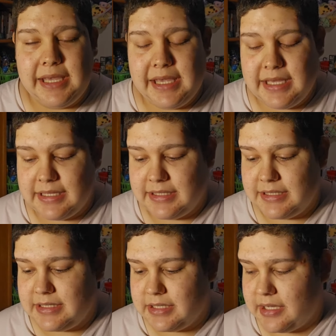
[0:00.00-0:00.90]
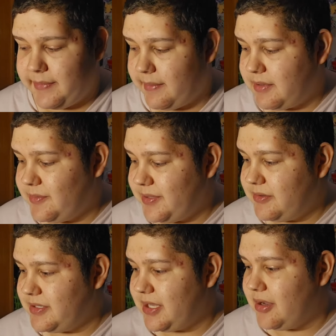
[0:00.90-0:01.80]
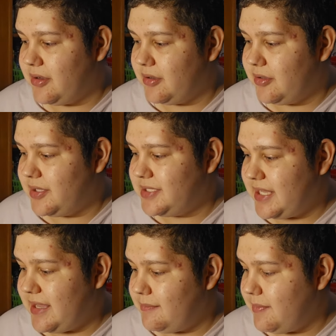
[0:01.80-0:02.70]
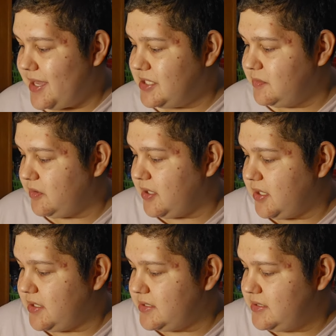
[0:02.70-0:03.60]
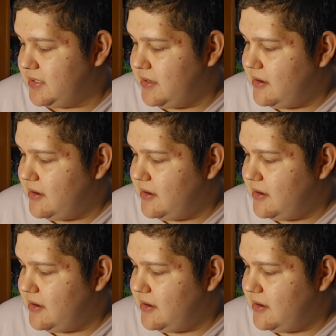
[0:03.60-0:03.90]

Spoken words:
And I'm going to be using all the same base products.